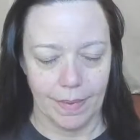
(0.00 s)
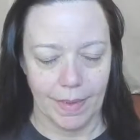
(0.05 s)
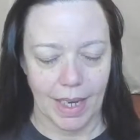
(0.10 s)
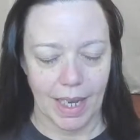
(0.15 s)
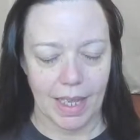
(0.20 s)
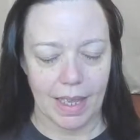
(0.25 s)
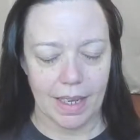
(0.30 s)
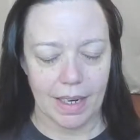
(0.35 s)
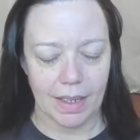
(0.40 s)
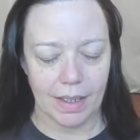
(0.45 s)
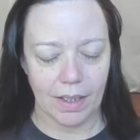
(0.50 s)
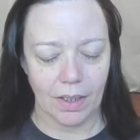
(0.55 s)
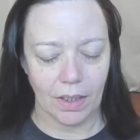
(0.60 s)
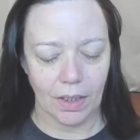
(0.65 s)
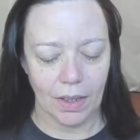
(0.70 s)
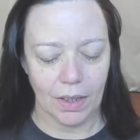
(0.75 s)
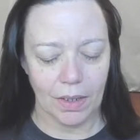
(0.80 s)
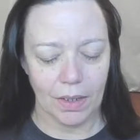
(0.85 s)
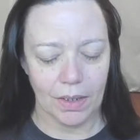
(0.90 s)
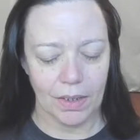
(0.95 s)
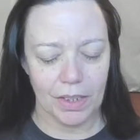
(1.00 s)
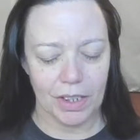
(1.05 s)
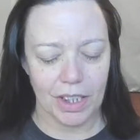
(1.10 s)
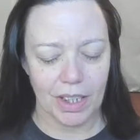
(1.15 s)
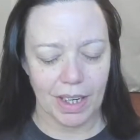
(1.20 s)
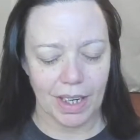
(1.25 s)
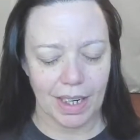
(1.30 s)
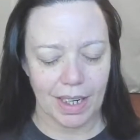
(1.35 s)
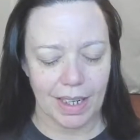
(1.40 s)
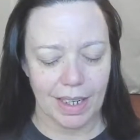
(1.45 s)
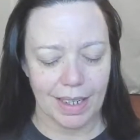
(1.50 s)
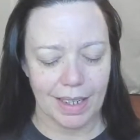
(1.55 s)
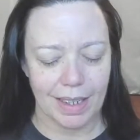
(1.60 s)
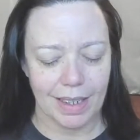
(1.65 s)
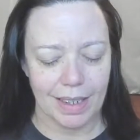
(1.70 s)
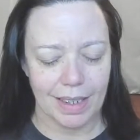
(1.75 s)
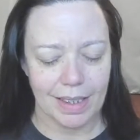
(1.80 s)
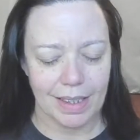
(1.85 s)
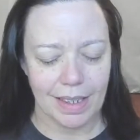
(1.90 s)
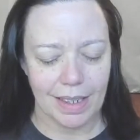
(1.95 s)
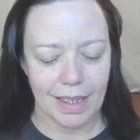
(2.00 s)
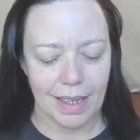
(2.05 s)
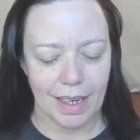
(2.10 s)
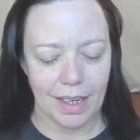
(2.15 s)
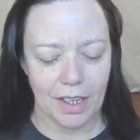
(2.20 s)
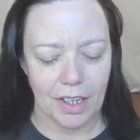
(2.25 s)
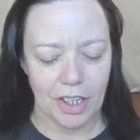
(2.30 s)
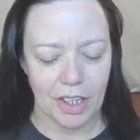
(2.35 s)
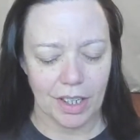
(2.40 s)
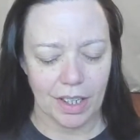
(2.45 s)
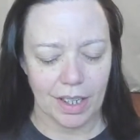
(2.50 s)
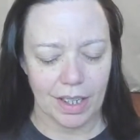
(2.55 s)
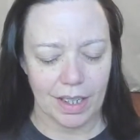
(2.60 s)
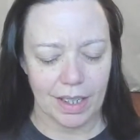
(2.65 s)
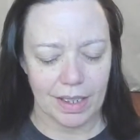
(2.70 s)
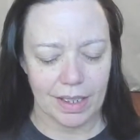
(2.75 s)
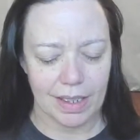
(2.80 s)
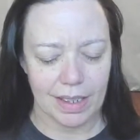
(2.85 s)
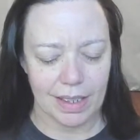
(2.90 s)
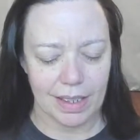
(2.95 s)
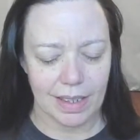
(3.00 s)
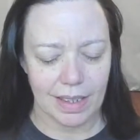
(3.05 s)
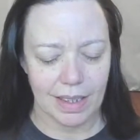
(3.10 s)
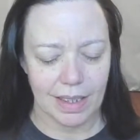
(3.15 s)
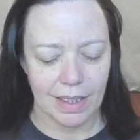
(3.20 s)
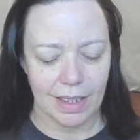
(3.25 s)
And then close your eyes and just